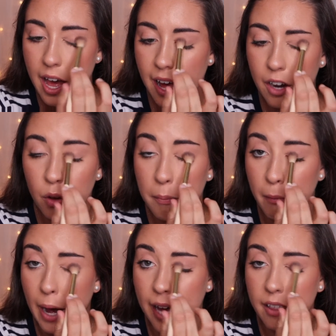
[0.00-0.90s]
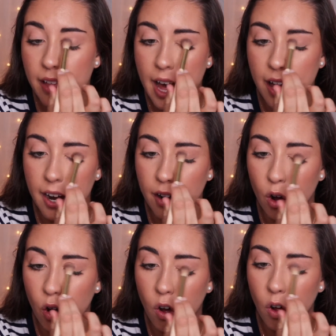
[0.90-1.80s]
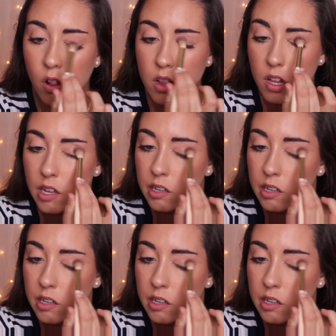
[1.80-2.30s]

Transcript: I don't mind that at all.